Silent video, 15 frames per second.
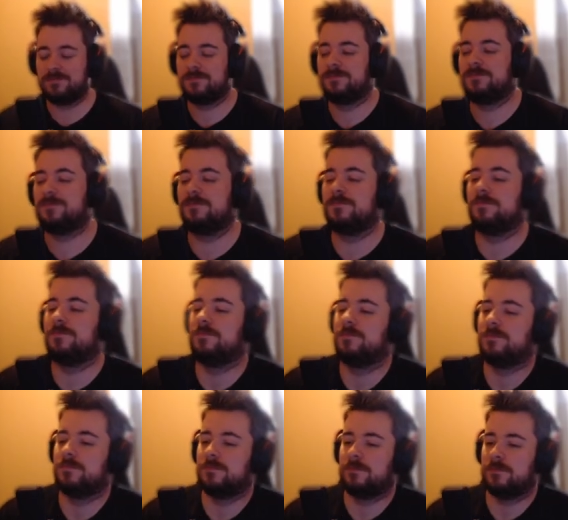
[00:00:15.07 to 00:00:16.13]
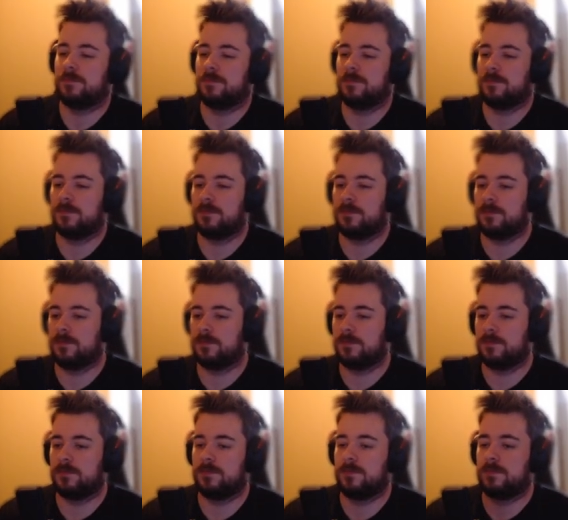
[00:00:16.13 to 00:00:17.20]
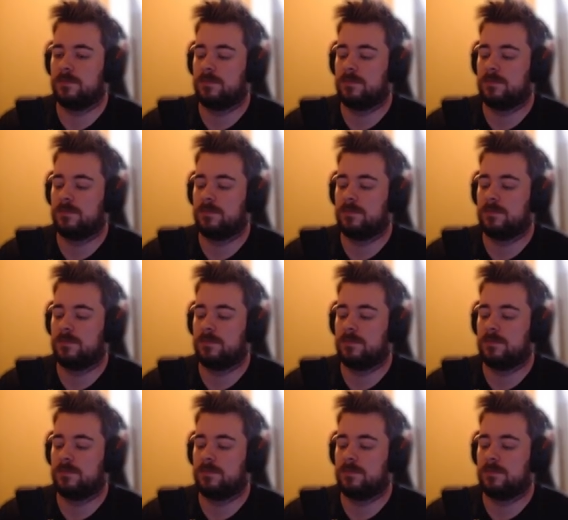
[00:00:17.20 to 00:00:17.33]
(no one is talking)